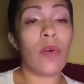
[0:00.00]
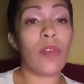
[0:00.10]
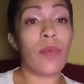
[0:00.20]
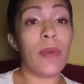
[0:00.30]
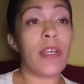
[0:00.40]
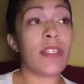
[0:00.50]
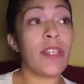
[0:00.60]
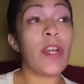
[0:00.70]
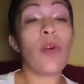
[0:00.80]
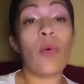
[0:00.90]
because
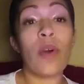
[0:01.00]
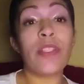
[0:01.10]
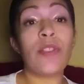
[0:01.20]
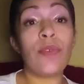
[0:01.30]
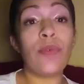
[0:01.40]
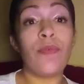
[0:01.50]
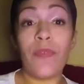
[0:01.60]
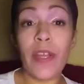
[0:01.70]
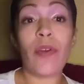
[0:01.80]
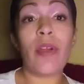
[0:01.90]
they're going to
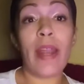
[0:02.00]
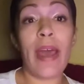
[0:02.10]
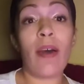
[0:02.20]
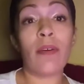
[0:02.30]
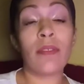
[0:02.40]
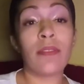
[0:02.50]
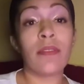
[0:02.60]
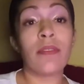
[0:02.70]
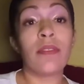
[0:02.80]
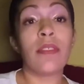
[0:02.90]
figure it out
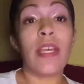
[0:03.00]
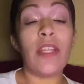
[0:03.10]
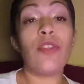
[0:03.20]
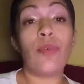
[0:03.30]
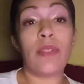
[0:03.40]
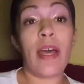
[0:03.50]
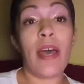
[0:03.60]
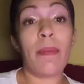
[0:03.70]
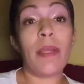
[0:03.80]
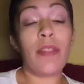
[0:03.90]
in due
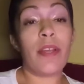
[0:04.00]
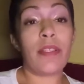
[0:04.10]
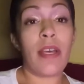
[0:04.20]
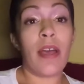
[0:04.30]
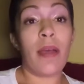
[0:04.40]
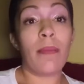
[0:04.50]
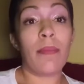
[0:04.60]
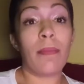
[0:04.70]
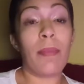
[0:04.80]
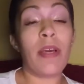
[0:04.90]
time, in their time.
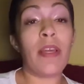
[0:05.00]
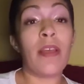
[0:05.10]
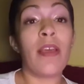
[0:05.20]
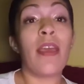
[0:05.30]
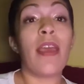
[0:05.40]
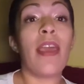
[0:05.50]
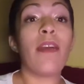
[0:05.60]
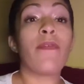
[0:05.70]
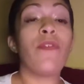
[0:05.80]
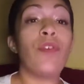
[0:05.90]
But
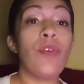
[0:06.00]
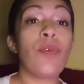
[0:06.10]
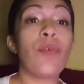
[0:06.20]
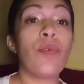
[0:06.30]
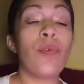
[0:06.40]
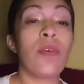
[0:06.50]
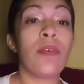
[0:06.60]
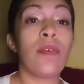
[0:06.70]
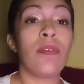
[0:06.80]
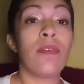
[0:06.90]
if you,
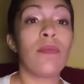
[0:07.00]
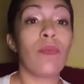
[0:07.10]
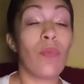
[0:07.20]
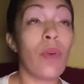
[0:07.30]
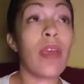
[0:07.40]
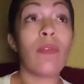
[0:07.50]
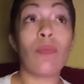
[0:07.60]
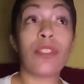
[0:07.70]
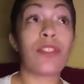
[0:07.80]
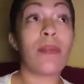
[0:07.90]
and
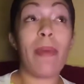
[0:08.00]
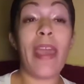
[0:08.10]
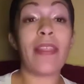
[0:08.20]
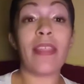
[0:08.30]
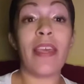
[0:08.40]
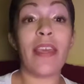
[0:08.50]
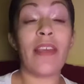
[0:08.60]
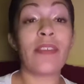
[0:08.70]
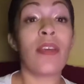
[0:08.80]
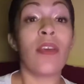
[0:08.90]
which the main thing
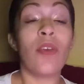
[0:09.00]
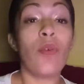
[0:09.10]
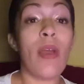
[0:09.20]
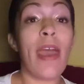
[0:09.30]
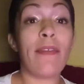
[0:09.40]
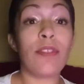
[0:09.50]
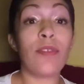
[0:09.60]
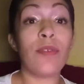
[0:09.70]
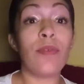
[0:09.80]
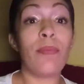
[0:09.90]
is, you have
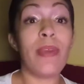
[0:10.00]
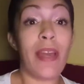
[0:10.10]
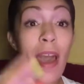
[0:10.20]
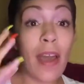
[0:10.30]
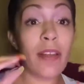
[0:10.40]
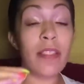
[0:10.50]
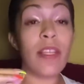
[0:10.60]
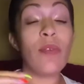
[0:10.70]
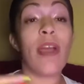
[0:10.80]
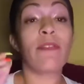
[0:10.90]
to be cognizant,
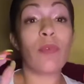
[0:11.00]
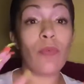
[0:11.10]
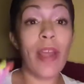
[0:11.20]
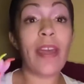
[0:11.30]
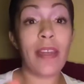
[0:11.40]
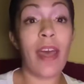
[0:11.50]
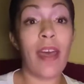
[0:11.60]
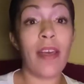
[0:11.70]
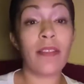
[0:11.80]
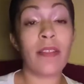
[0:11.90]
you have to
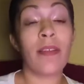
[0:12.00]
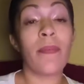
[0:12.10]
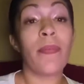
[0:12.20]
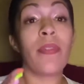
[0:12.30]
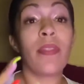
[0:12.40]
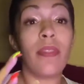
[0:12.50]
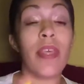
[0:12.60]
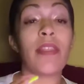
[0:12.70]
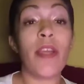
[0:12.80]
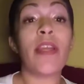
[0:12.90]
recognize
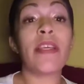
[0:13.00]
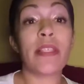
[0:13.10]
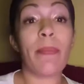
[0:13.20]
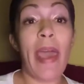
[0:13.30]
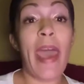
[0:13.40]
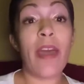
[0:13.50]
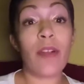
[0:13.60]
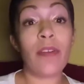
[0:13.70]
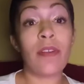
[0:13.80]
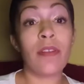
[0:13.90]
that there is a pattern.